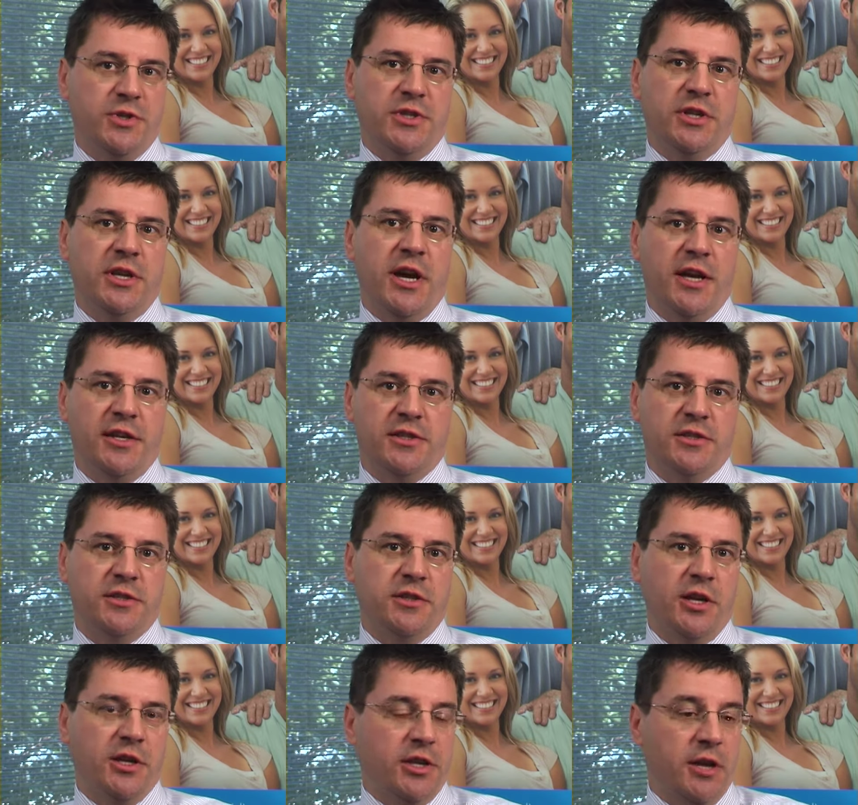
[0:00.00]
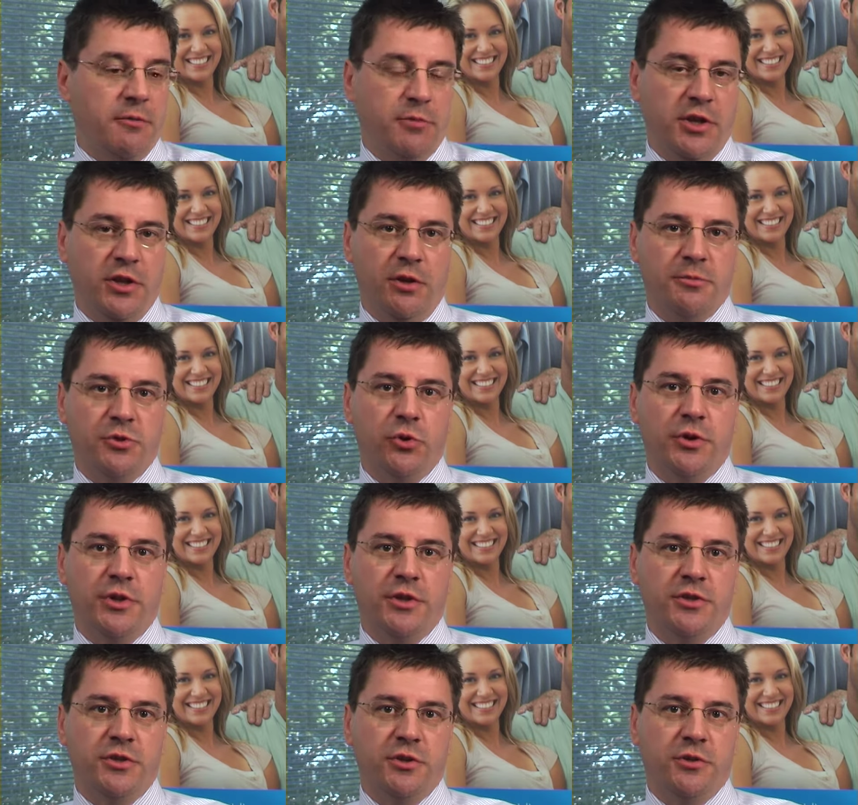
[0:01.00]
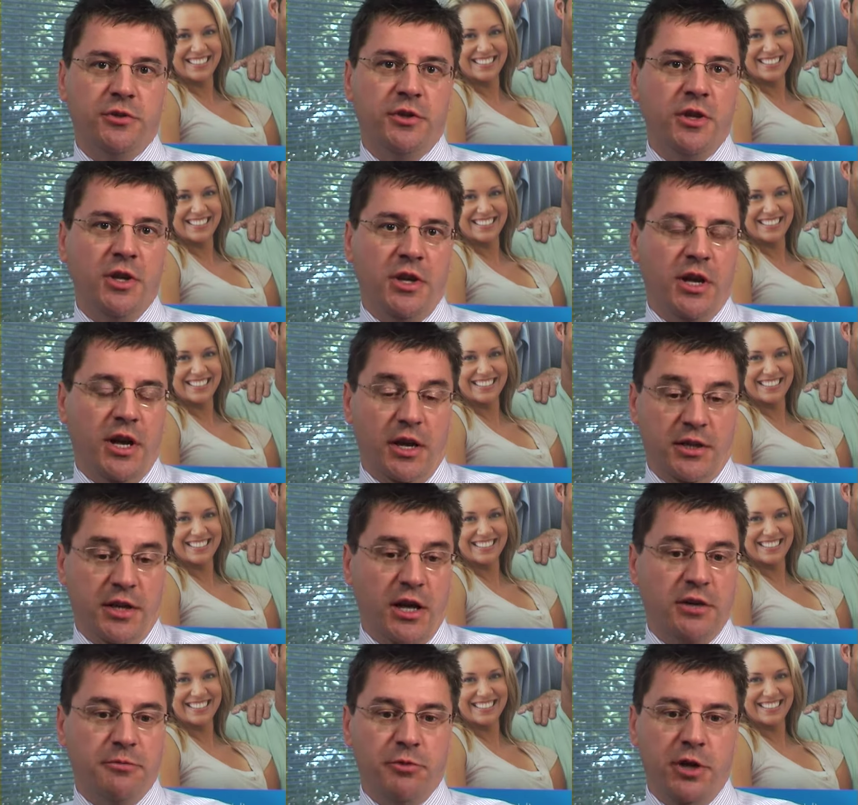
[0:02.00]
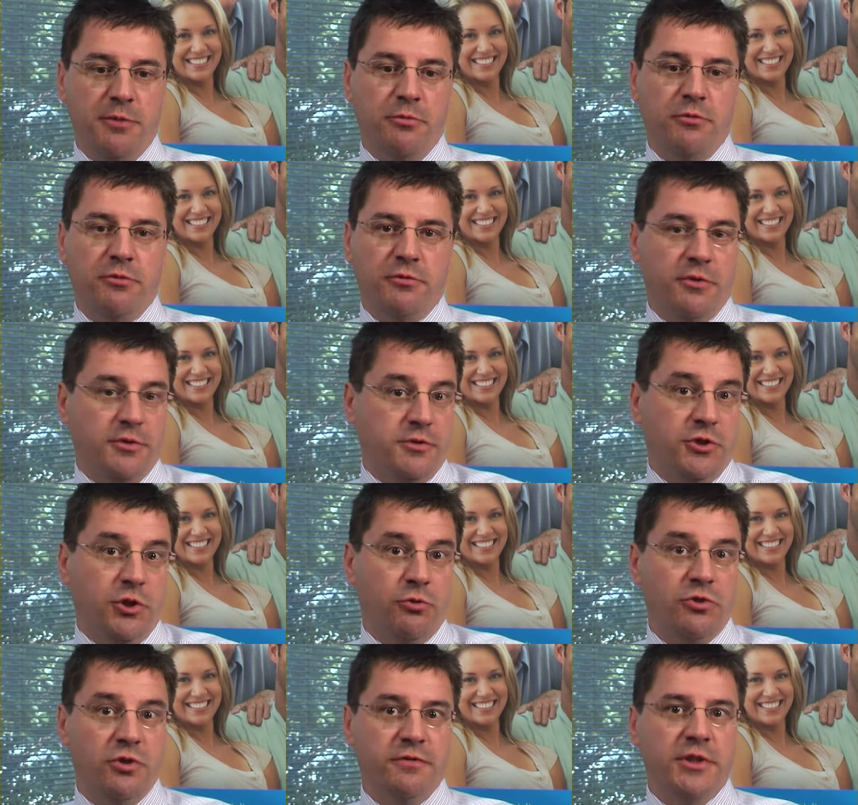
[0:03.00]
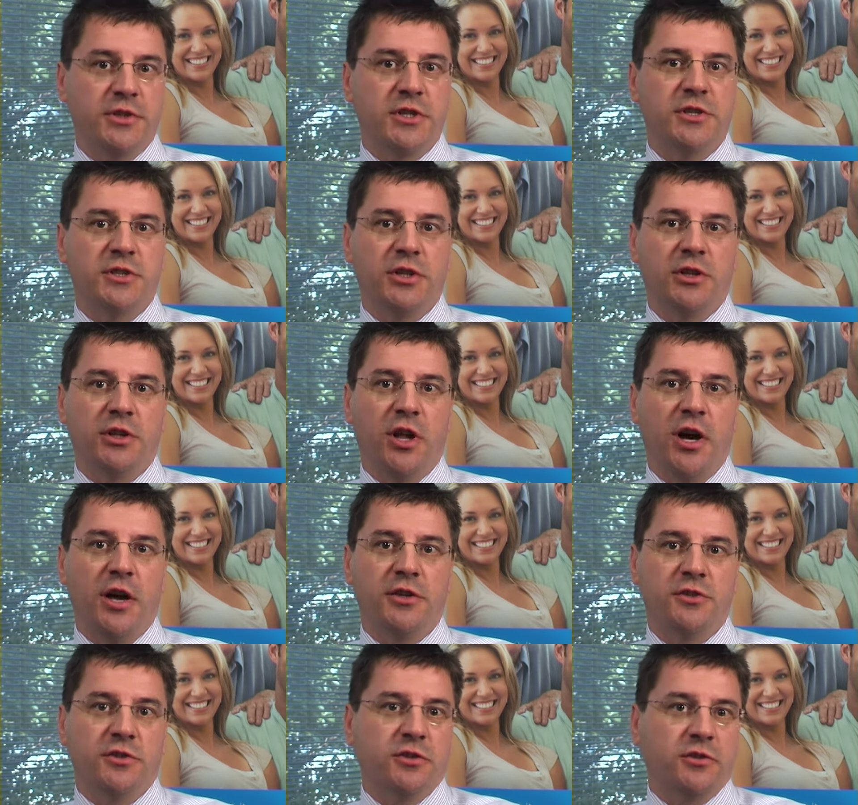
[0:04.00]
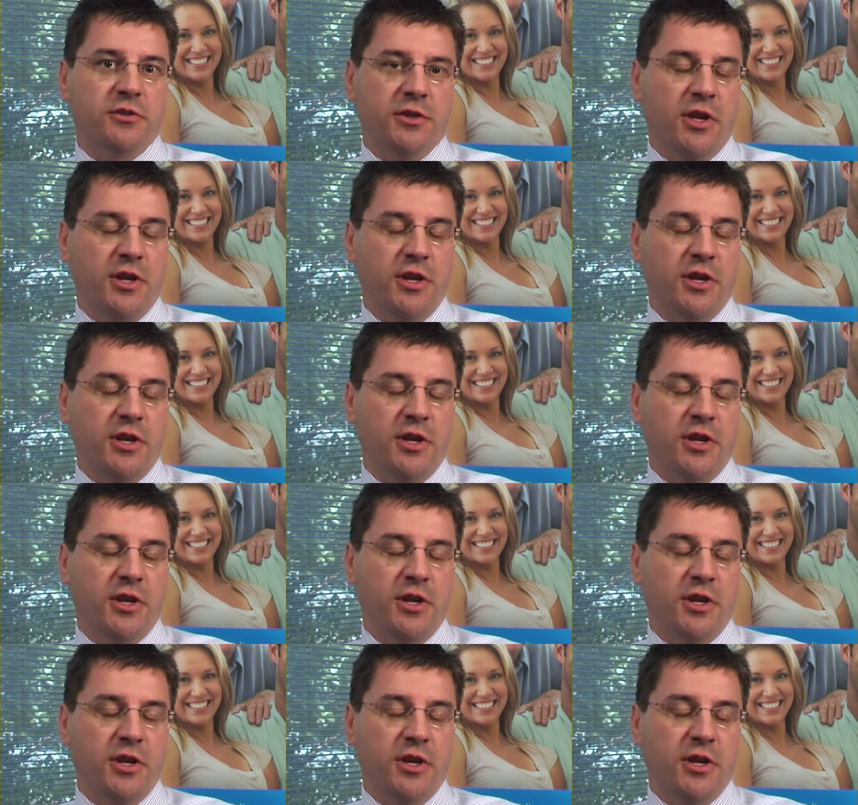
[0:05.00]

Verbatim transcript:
Speaker 1: always the case. It can be that I'm talking to uh, younger people, children of existing clients,